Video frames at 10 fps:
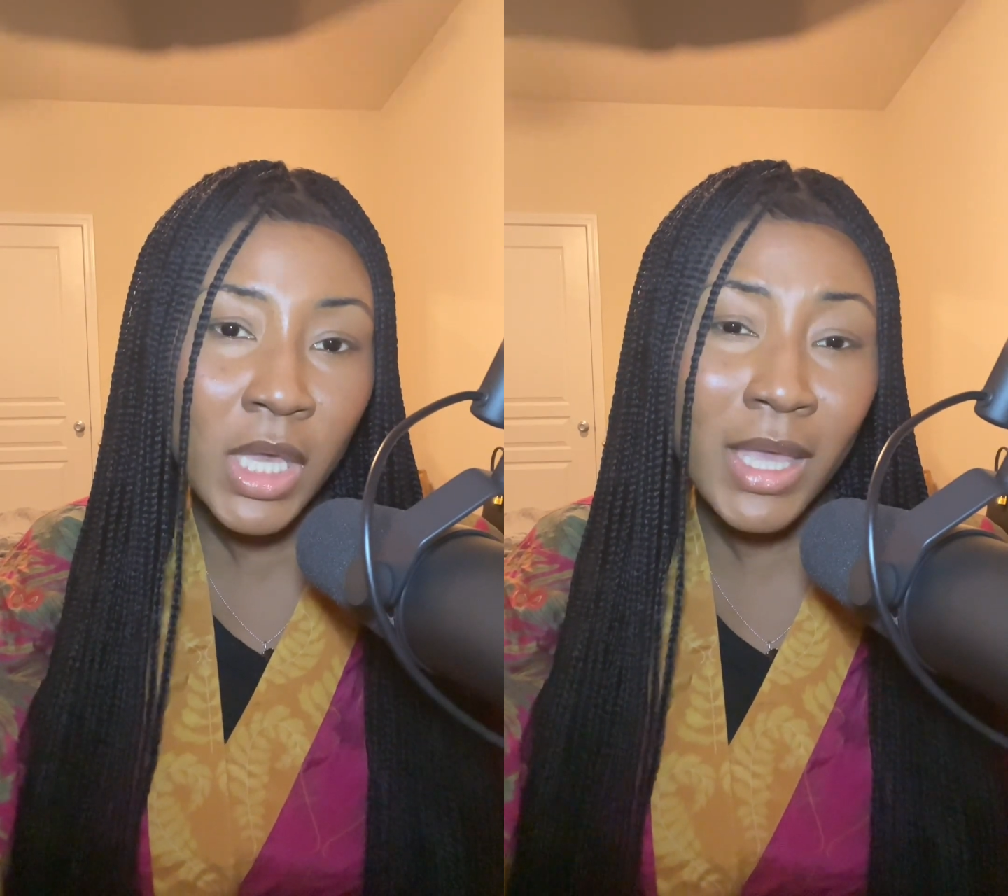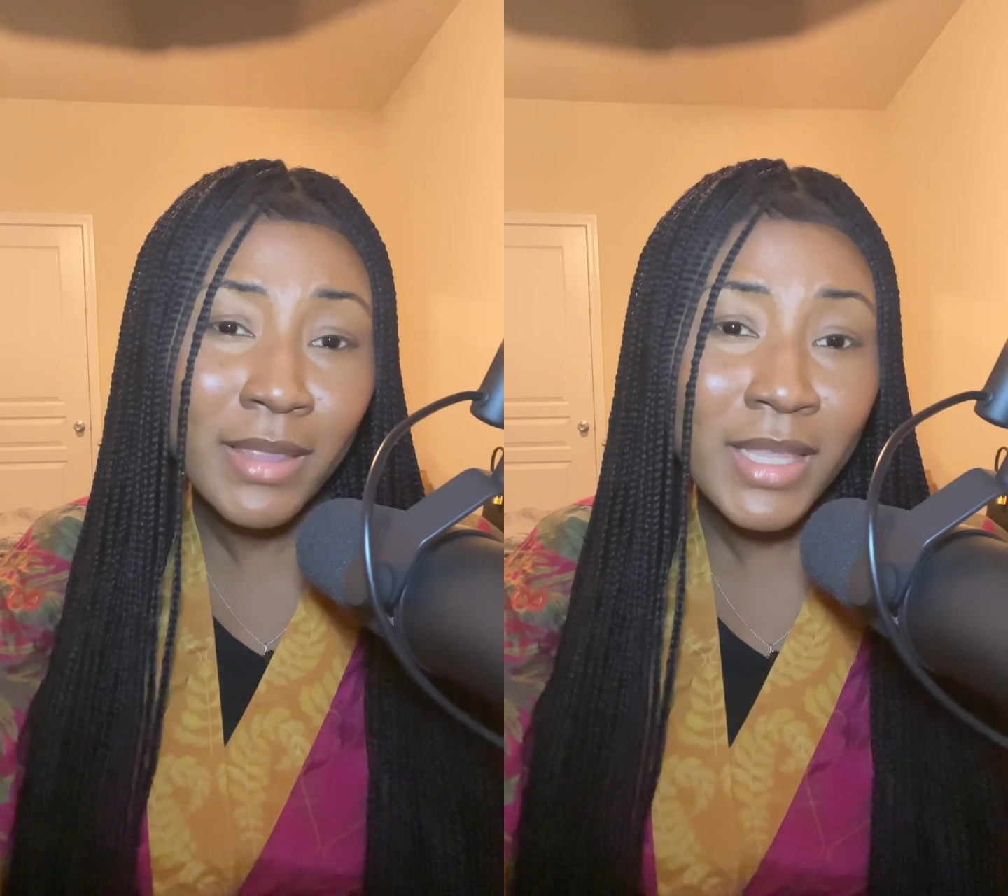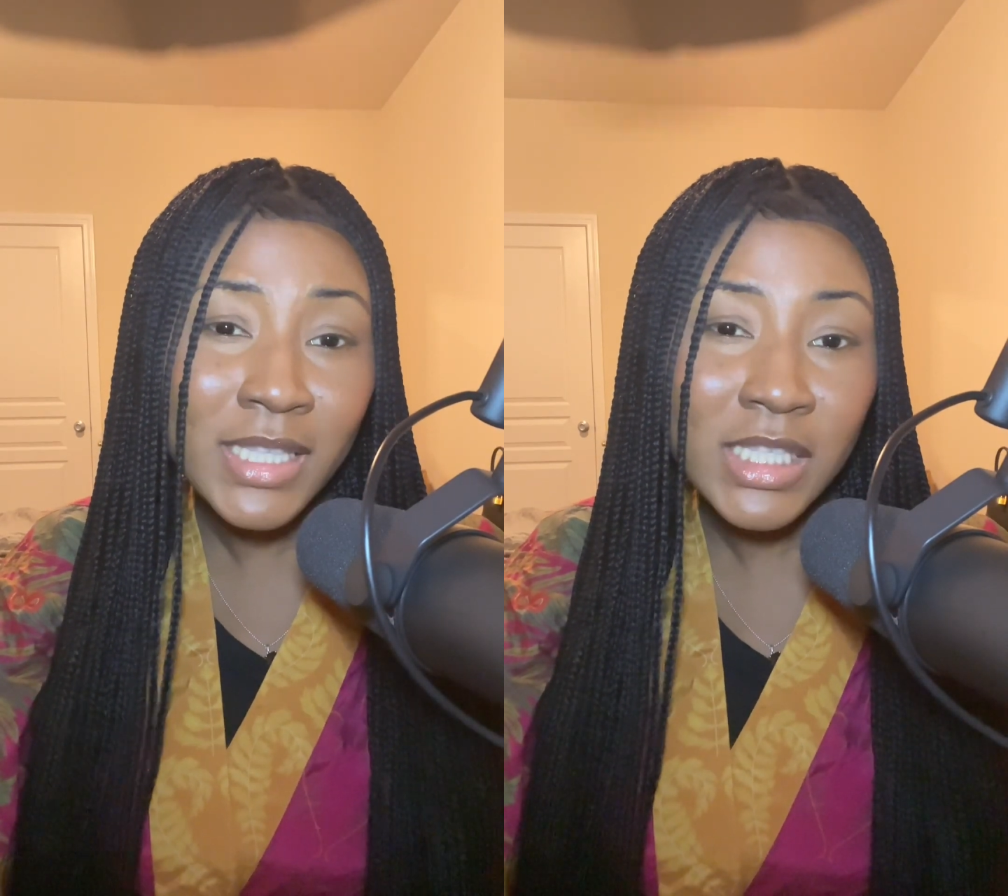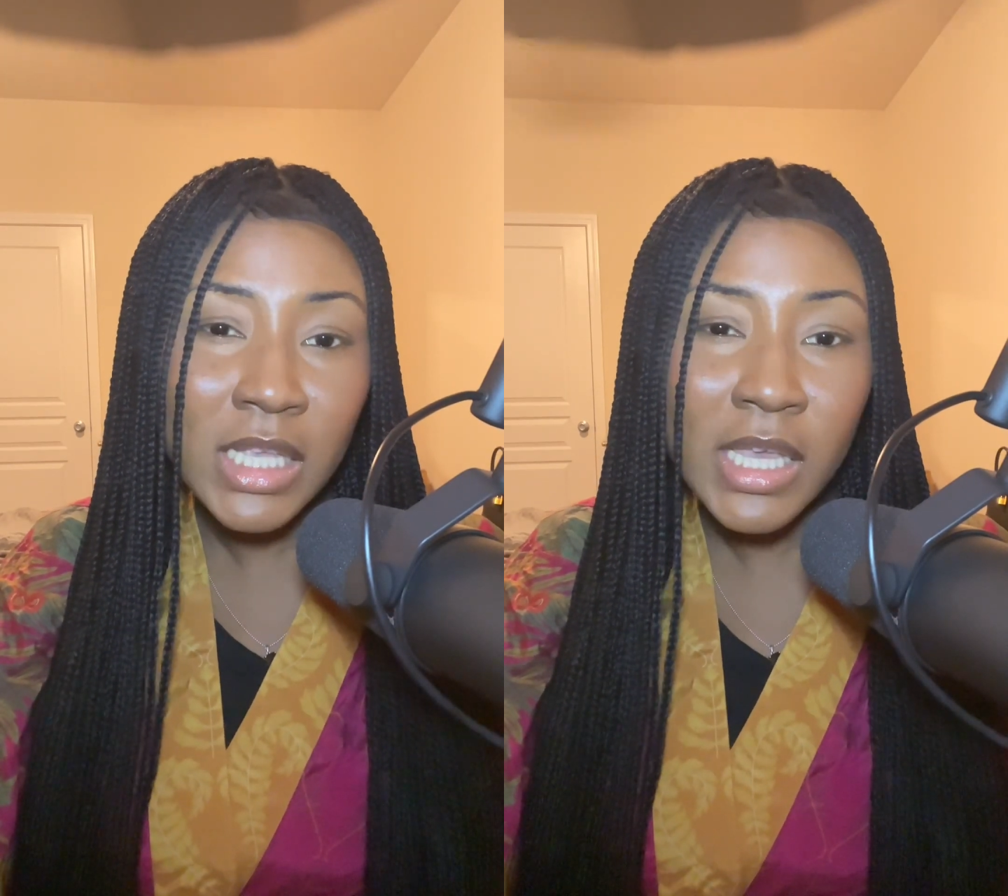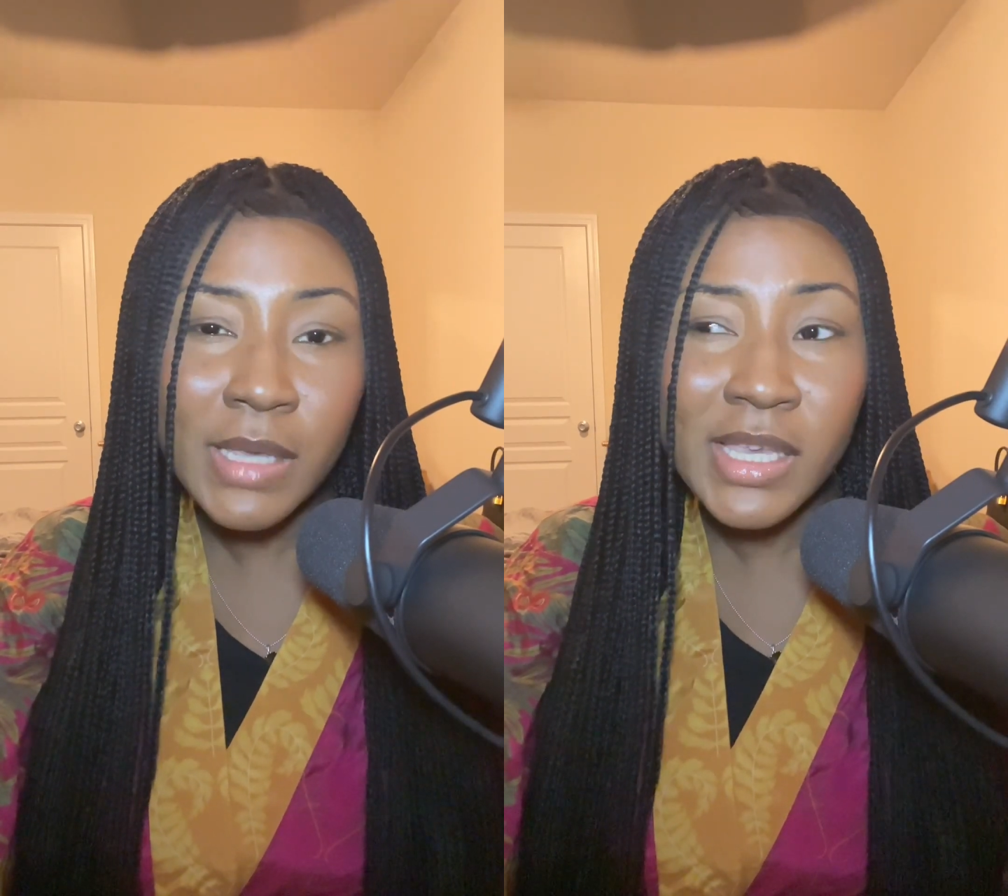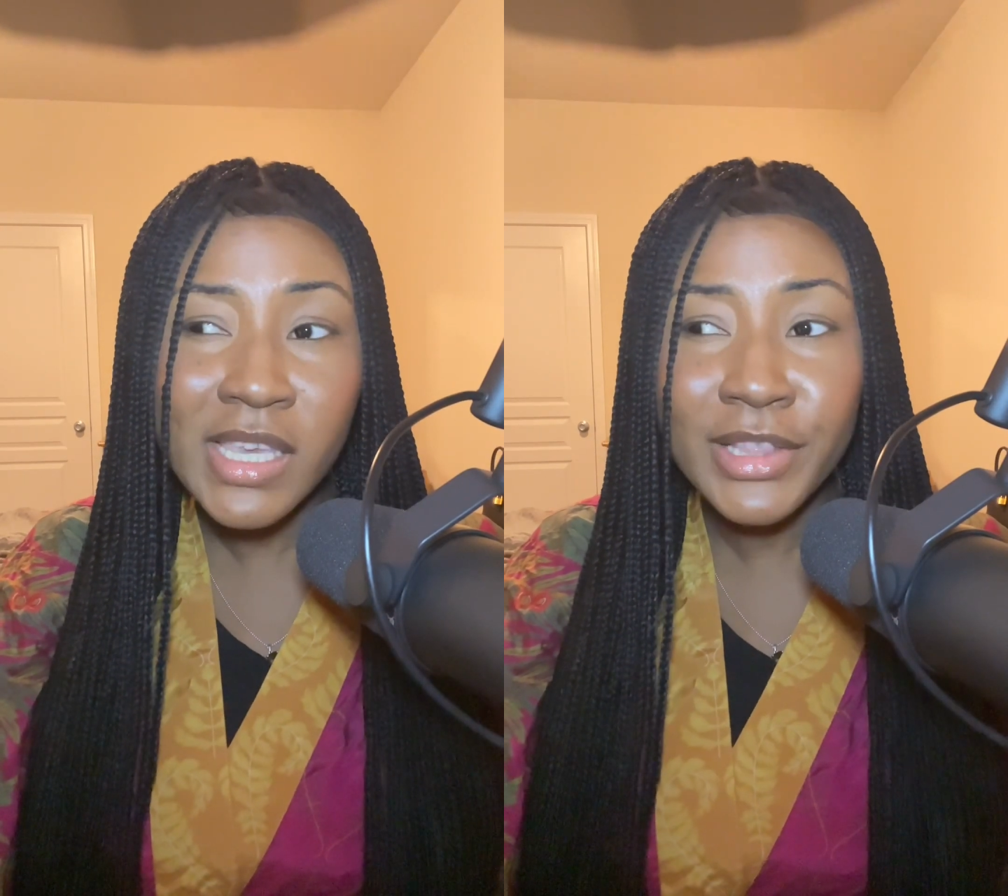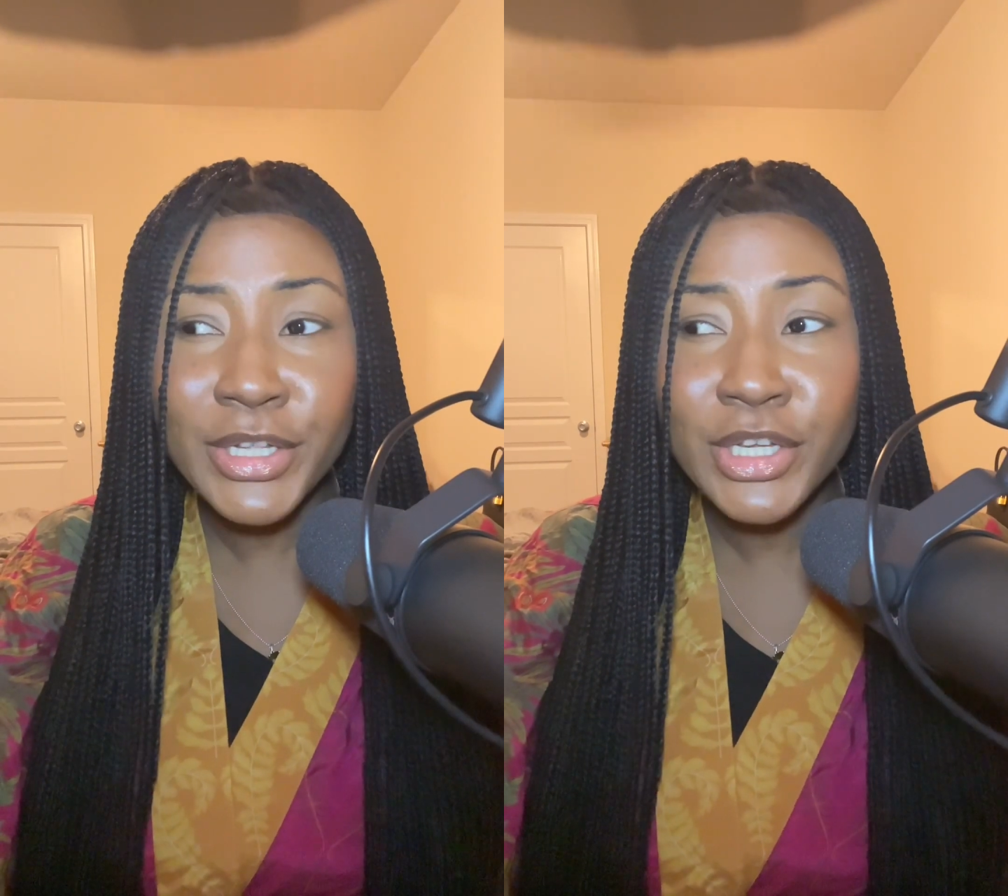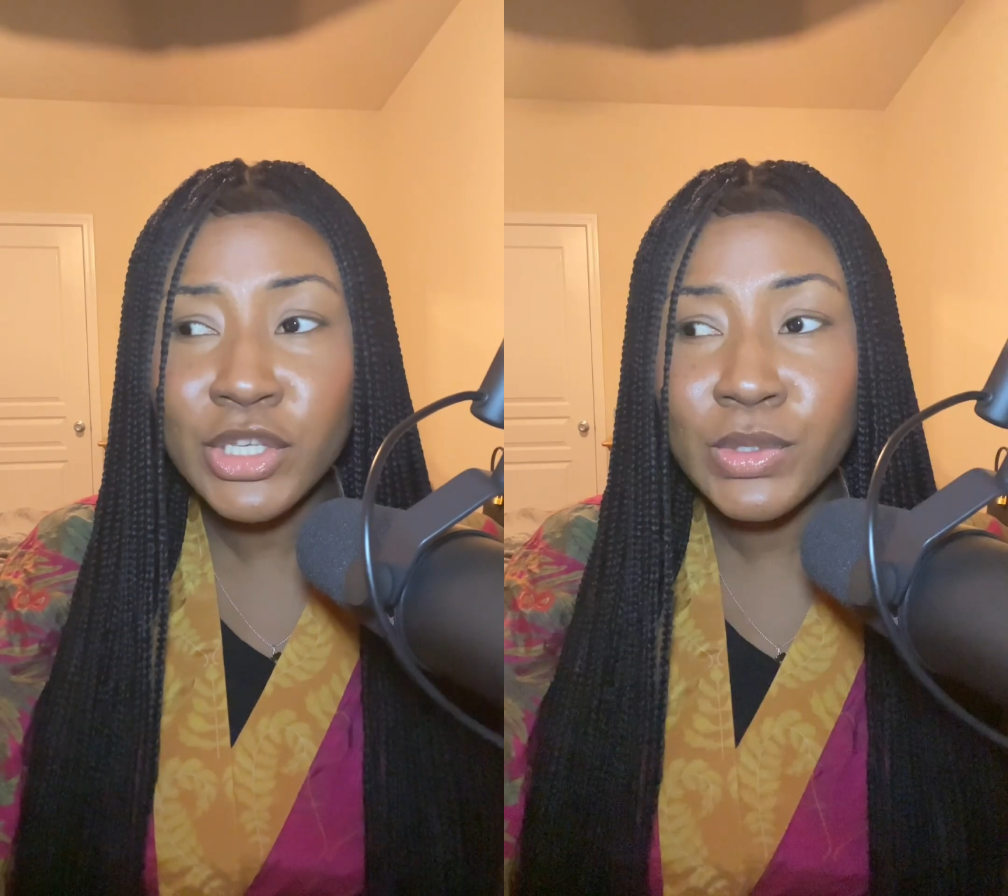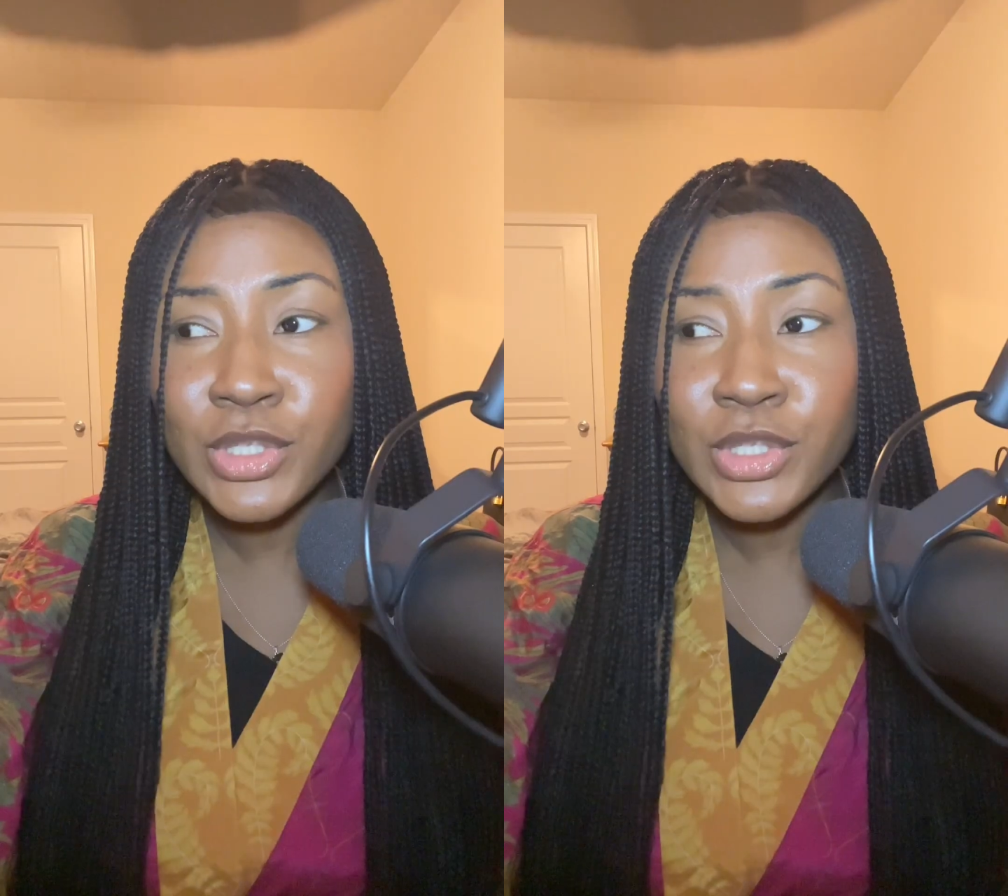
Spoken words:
And that's either you